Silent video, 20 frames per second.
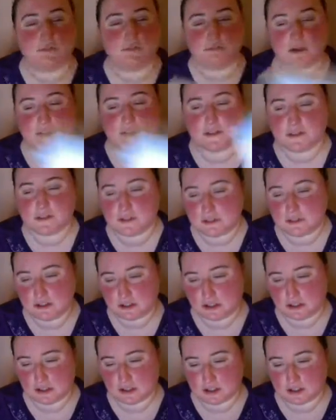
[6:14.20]
that
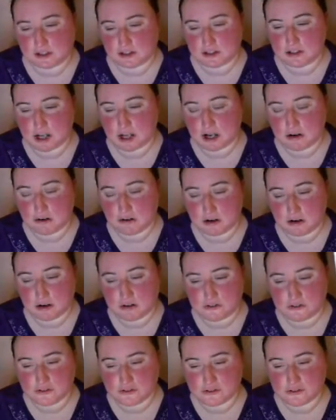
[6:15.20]
musty like
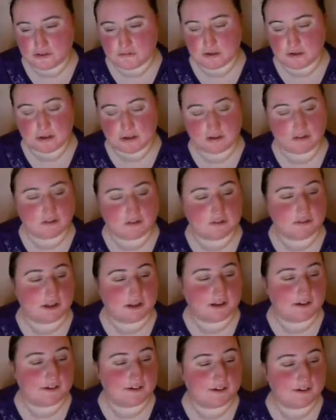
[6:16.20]
garage smell,
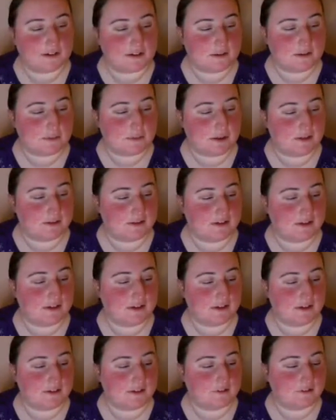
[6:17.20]
like it's been
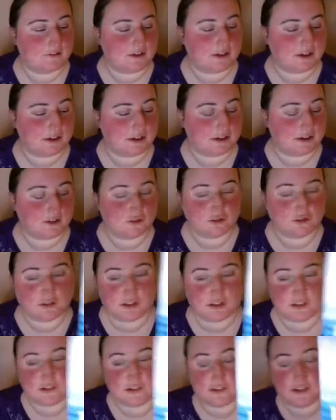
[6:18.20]
sitting there for like
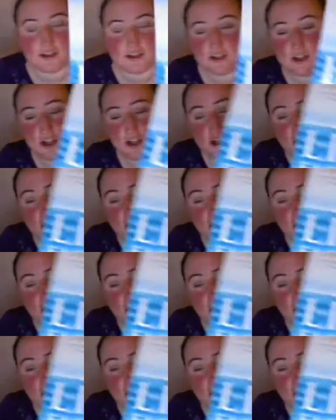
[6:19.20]
100 years,